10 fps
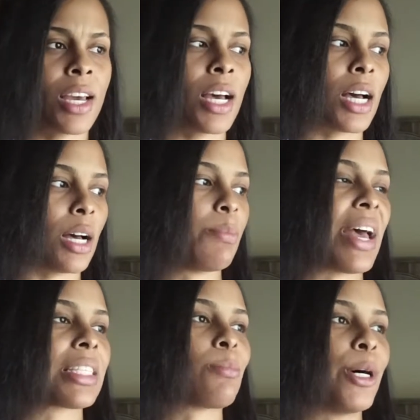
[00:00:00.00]

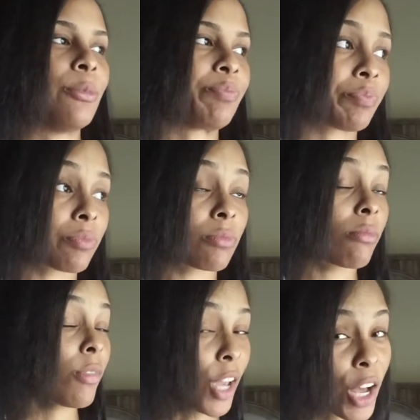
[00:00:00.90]
that
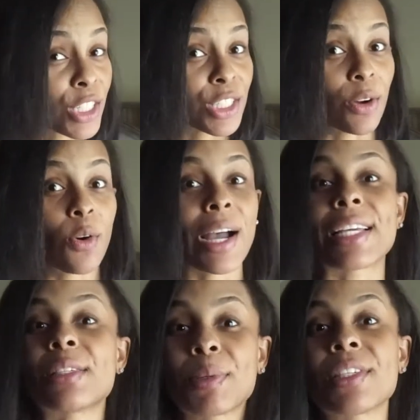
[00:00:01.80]
smell. Also, I
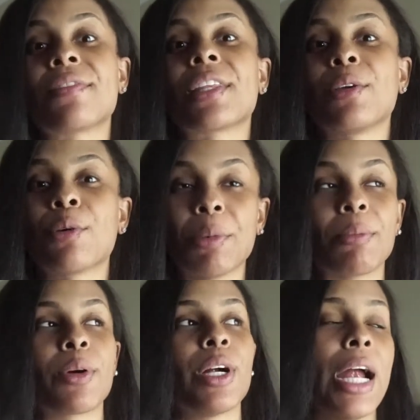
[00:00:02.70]
can specifically
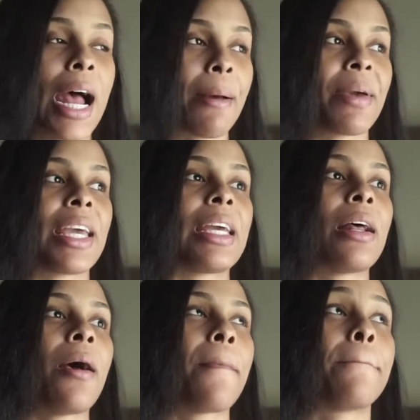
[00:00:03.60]
remember I
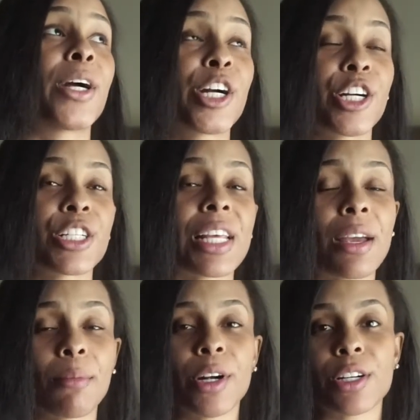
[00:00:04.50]
made
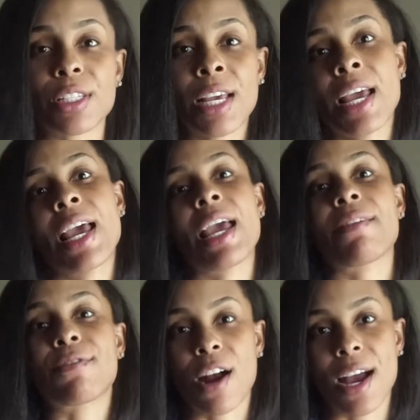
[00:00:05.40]
hamburgers
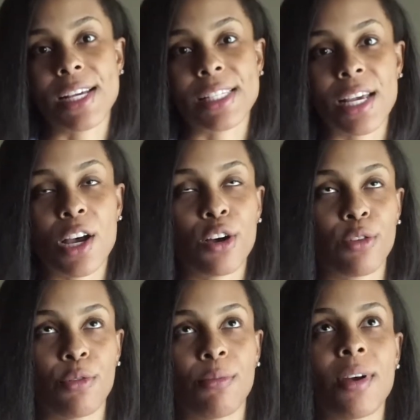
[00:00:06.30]
and fries at
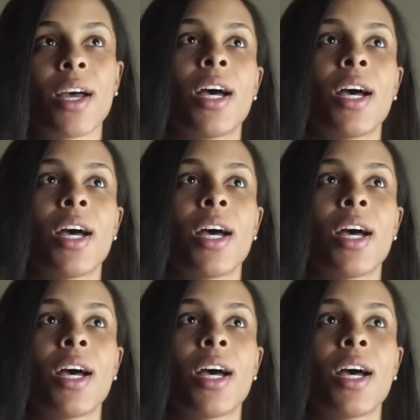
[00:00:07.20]
home,